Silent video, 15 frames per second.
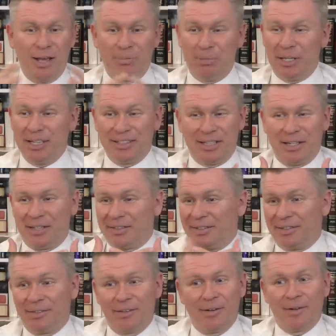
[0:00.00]
because they're,
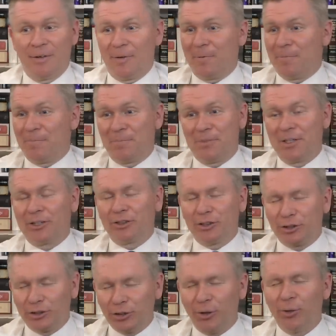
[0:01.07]
they're
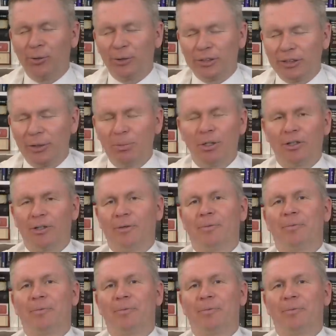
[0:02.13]
so similar.